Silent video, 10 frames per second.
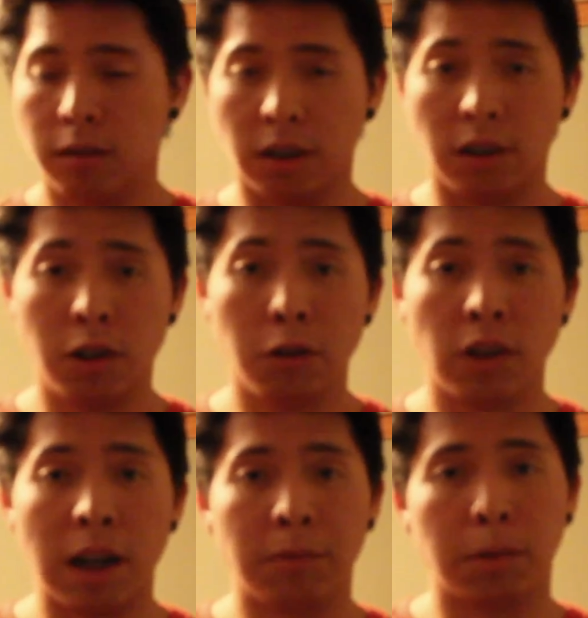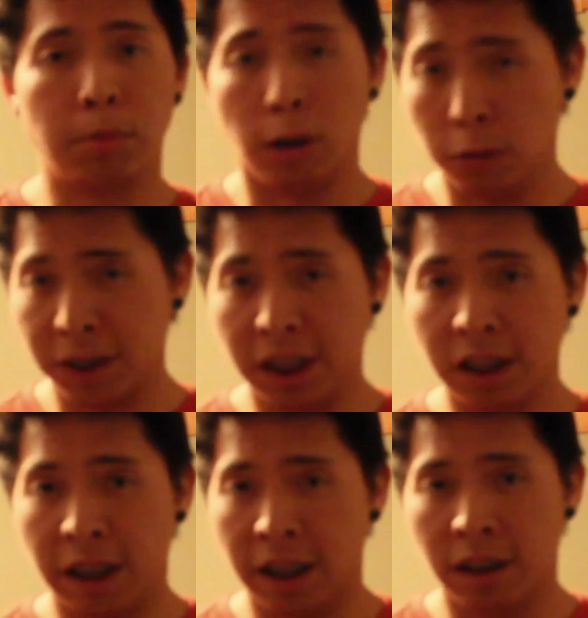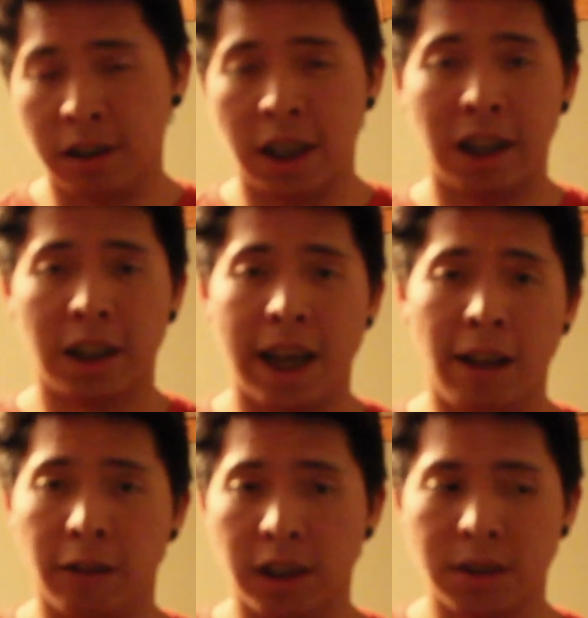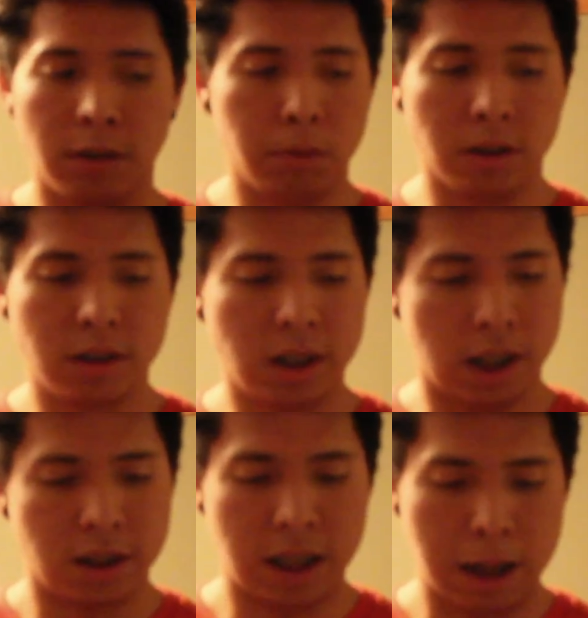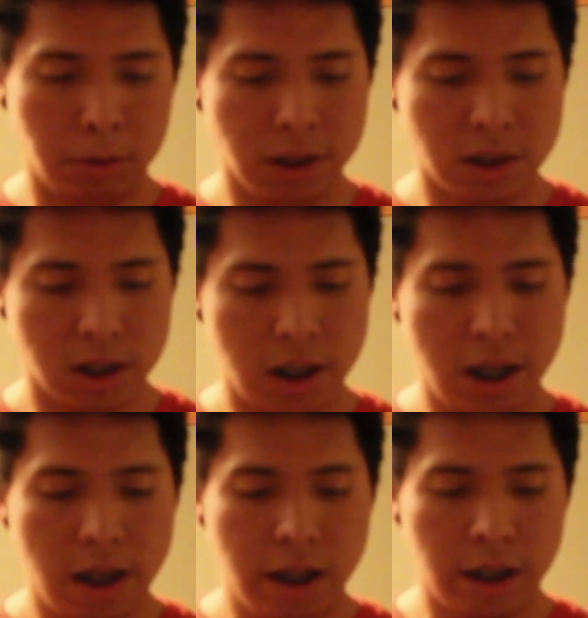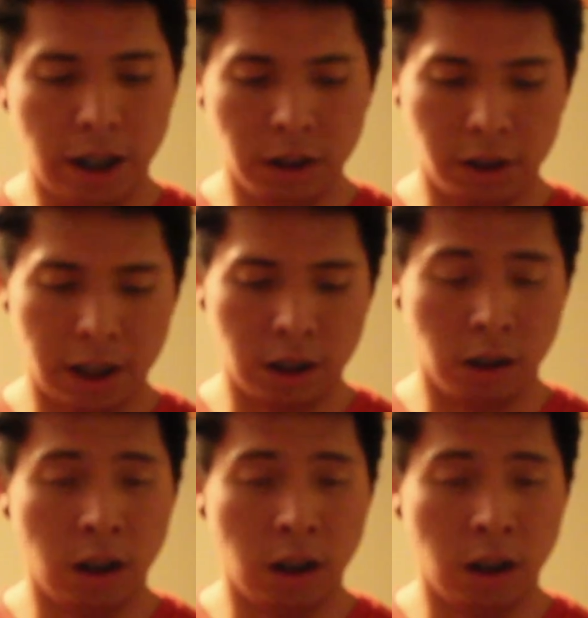2 grams of protein and 10 calories for about 6 tablets, and you're getting a